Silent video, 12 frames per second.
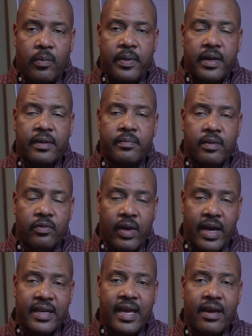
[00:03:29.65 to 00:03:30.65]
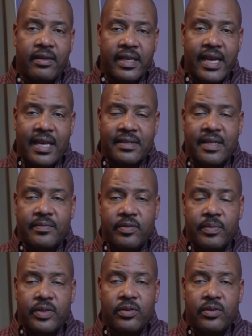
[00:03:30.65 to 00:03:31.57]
but right now the guy seems to be